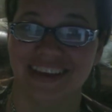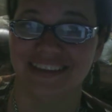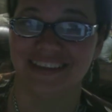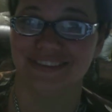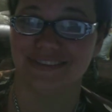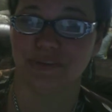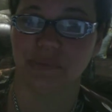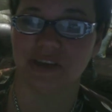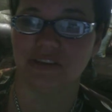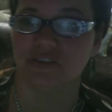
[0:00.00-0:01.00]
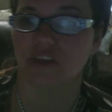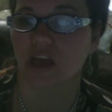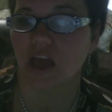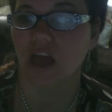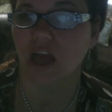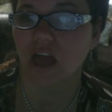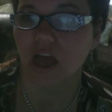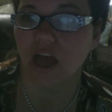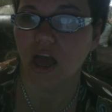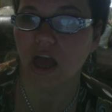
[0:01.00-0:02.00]
That's just too much.
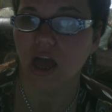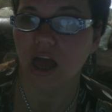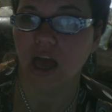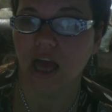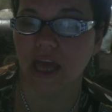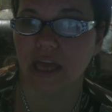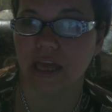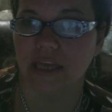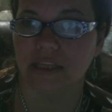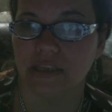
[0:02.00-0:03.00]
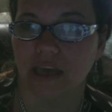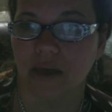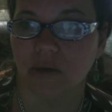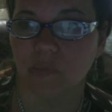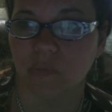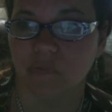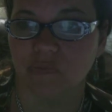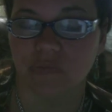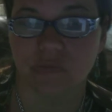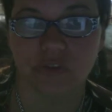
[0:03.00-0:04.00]
And
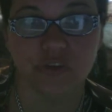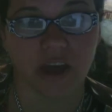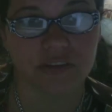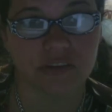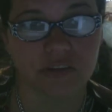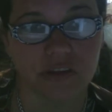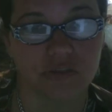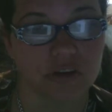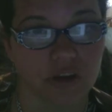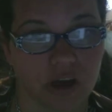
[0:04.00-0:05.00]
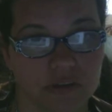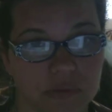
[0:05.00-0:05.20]
through the isolation, it caused